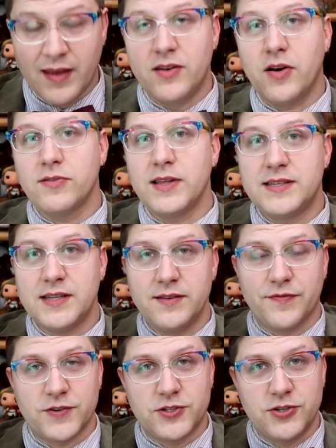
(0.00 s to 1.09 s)
No, they
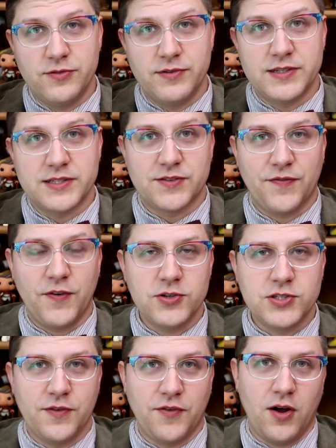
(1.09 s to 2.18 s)
didn't, for two reasons.
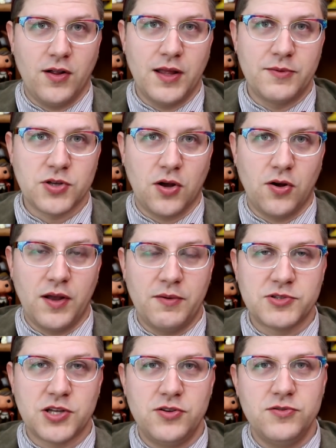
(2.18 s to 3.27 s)
First of all, it
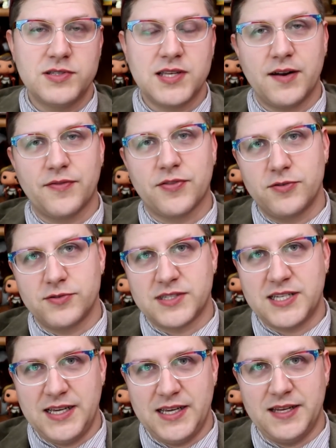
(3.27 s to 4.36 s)
was a new set of
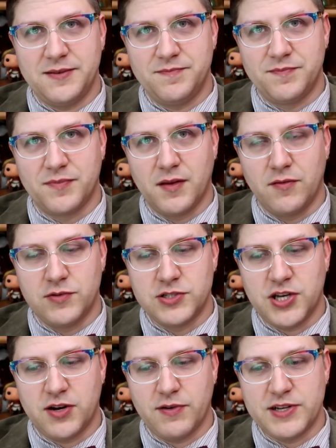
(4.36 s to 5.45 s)
13
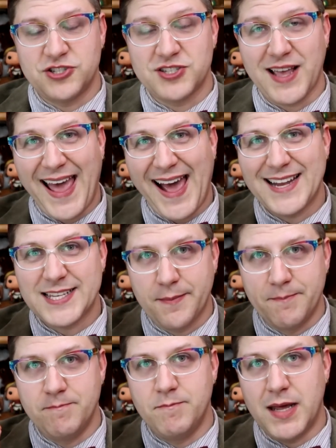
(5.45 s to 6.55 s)
regenerations at
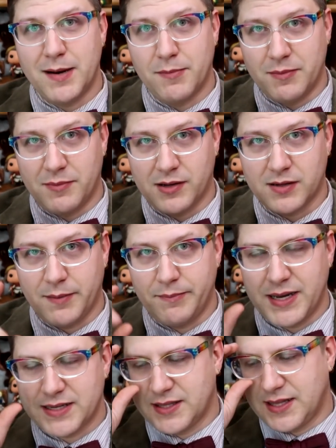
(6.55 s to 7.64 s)
minimum. I'll come
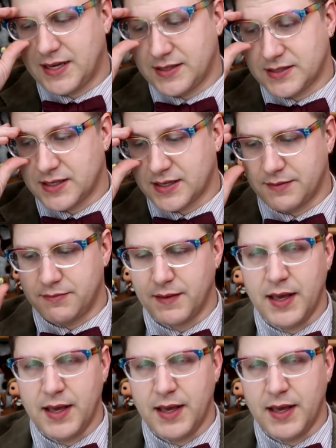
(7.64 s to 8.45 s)
back to that in a second.